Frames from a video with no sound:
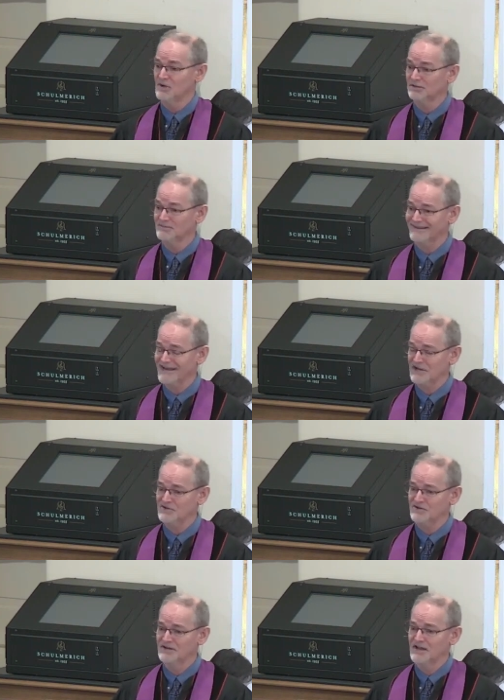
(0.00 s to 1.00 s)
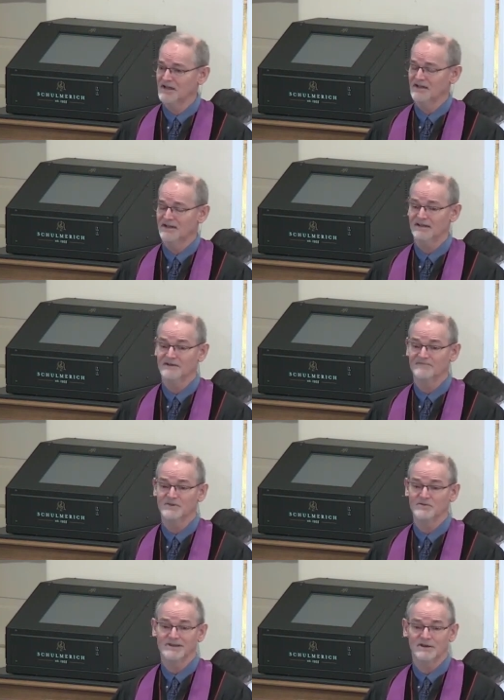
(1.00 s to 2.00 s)
multiplication, in a
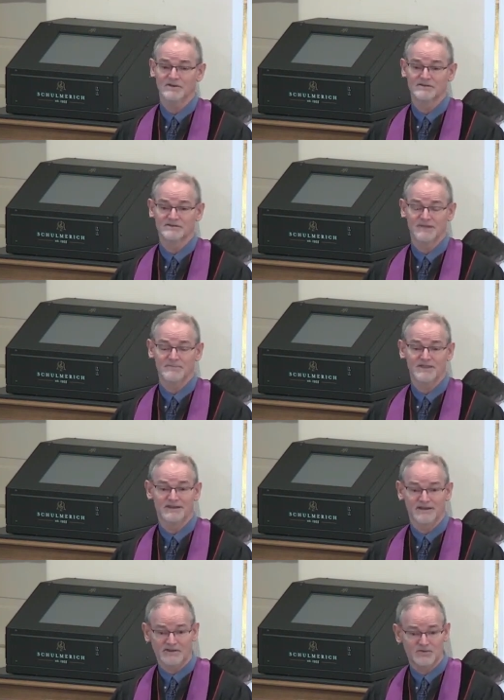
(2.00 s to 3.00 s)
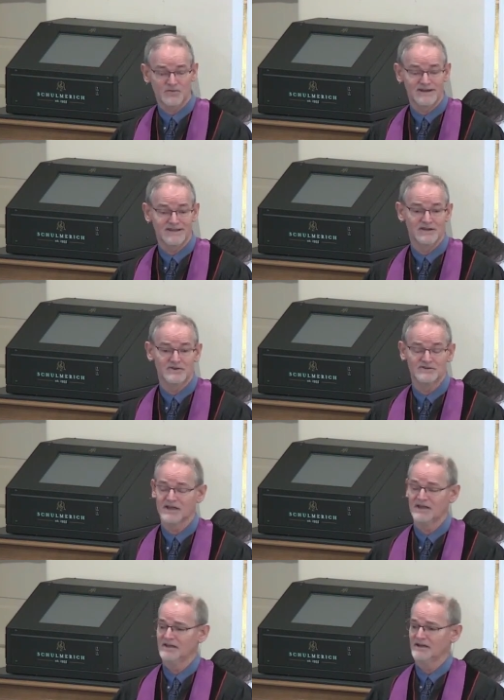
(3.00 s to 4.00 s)
few years, maybe in the next 20
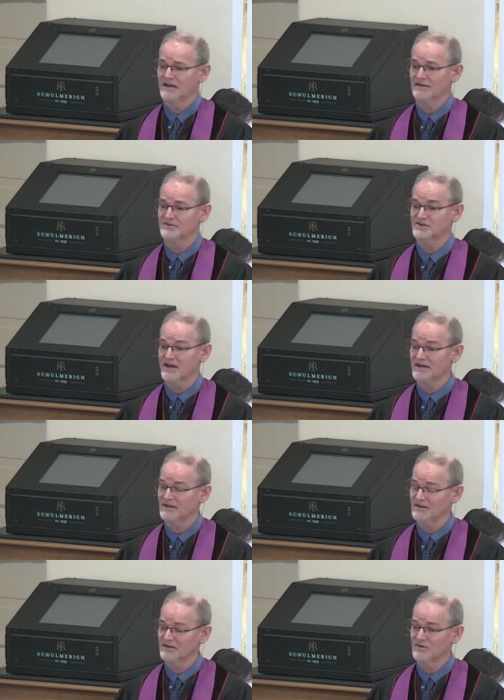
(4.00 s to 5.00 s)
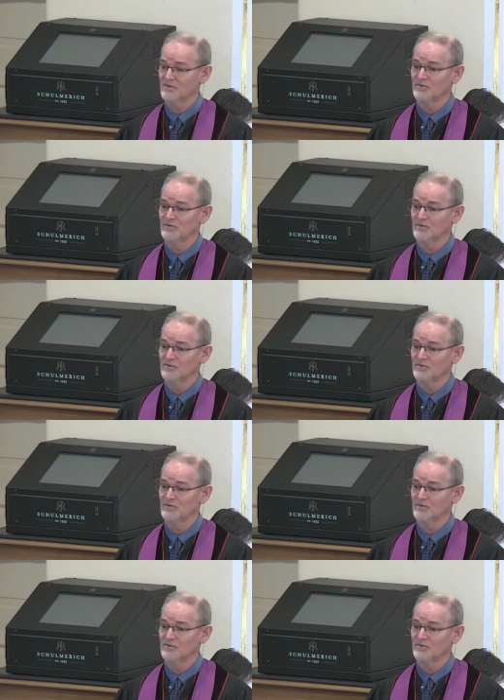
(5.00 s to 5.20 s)
years, China